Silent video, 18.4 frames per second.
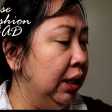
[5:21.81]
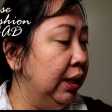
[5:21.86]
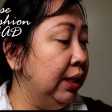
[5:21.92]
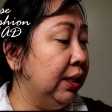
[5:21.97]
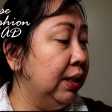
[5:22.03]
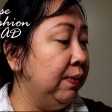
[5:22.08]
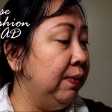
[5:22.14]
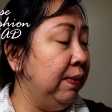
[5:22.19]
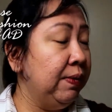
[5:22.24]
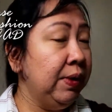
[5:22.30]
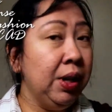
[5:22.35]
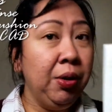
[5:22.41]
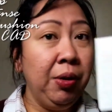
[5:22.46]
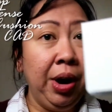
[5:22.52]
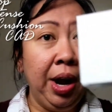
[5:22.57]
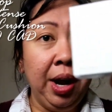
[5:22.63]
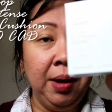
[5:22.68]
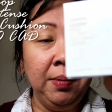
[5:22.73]
This is 50
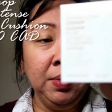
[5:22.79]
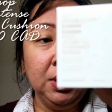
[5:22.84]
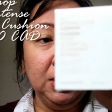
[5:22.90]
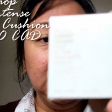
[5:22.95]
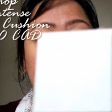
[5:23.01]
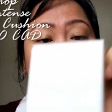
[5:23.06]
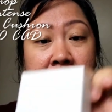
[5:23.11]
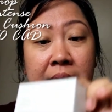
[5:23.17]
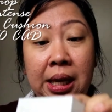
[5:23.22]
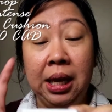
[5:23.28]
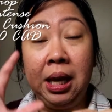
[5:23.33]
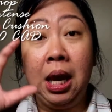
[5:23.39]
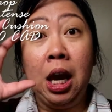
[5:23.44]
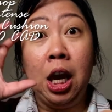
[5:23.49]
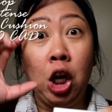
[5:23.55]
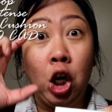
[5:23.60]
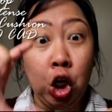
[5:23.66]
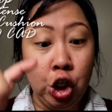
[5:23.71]
grams. This is
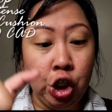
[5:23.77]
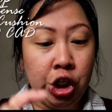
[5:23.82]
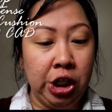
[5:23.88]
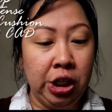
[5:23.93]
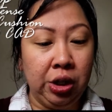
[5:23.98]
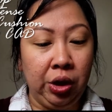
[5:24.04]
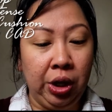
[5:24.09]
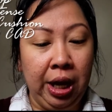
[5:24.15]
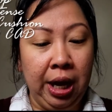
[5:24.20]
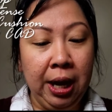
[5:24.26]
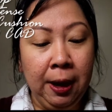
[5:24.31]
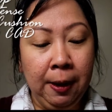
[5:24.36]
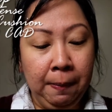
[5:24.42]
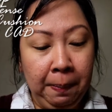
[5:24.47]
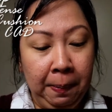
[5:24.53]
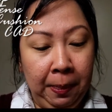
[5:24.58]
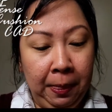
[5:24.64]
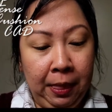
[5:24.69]
a cushion,
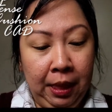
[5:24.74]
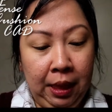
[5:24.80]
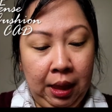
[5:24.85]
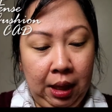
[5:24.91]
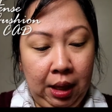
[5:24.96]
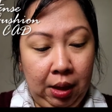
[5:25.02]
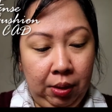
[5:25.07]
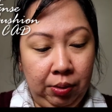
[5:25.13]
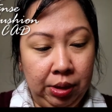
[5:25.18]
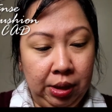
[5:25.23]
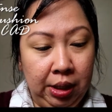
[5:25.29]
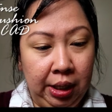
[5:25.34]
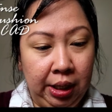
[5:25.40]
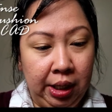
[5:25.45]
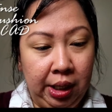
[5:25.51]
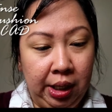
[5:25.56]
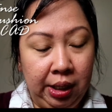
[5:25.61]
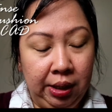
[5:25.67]
okay? What
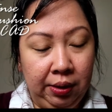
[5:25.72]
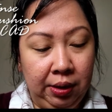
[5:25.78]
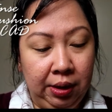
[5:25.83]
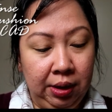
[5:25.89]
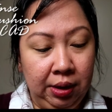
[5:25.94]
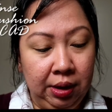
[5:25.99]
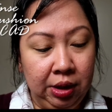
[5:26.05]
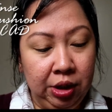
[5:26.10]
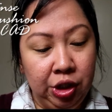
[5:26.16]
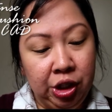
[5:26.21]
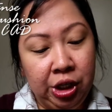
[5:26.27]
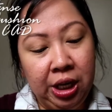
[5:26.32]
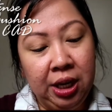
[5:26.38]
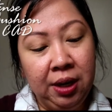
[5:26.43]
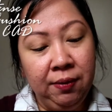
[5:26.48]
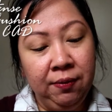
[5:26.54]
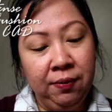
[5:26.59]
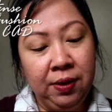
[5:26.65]
did I got?
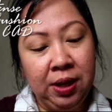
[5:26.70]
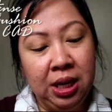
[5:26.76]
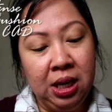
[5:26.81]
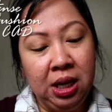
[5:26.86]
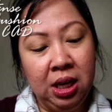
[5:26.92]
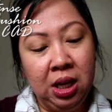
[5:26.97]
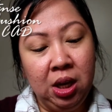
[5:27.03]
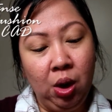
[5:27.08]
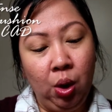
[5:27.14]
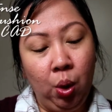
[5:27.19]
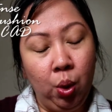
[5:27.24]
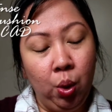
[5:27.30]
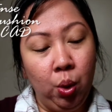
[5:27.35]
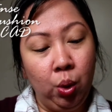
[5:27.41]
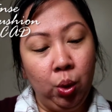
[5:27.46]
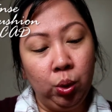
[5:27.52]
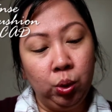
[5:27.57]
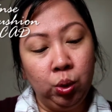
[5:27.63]
Shade
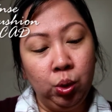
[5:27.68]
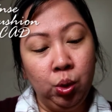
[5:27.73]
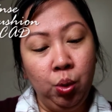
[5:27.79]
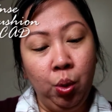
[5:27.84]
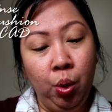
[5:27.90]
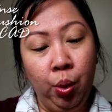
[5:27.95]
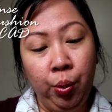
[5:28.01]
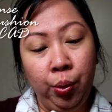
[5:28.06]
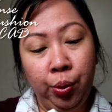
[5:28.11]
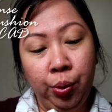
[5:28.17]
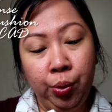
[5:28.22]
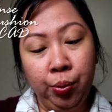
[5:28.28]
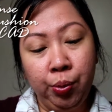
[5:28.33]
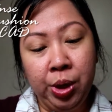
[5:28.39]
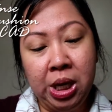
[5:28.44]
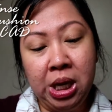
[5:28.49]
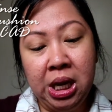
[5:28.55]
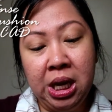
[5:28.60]

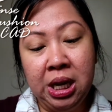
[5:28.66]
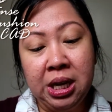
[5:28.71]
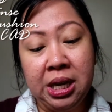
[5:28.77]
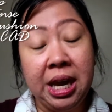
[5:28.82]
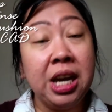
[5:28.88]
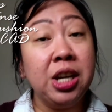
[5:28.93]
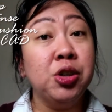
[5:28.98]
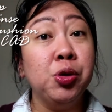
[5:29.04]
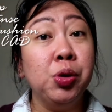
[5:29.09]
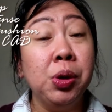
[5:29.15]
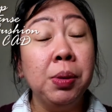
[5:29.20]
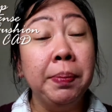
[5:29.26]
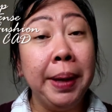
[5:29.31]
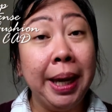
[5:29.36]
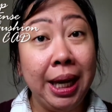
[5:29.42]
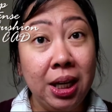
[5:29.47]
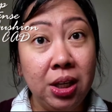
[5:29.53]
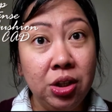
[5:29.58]
V203 Natural
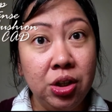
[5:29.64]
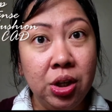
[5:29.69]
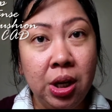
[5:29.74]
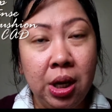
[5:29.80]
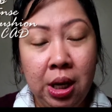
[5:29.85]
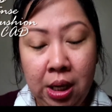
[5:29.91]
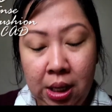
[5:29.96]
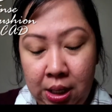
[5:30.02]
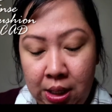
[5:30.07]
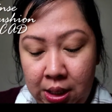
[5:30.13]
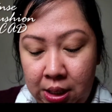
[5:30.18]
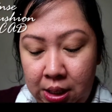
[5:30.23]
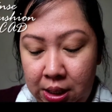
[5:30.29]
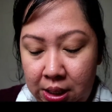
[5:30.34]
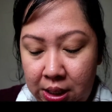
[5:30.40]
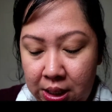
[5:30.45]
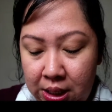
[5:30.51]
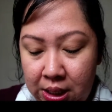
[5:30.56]
Beige
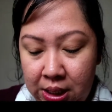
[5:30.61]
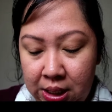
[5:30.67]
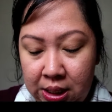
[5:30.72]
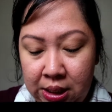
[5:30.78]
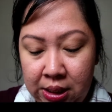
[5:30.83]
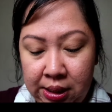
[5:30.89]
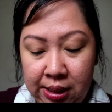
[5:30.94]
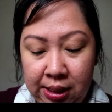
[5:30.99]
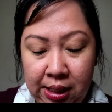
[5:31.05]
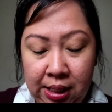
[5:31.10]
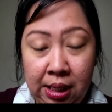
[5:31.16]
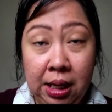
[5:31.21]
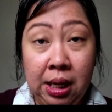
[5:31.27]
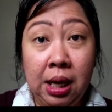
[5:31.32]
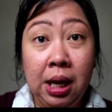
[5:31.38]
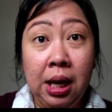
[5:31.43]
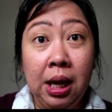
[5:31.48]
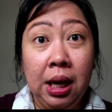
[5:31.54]
is
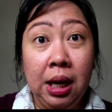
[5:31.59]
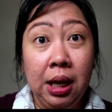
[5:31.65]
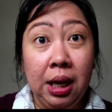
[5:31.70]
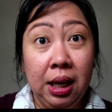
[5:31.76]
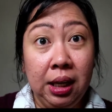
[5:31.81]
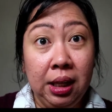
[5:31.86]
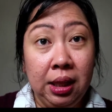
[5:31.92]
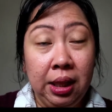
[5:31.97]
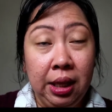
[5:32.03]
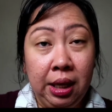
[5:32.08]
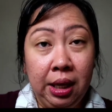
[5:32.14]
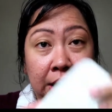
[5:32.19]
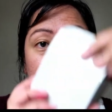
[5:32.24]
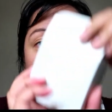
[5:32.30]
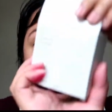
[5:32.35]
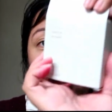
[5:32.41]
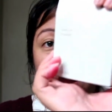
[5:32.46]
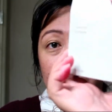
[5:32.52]
the thing.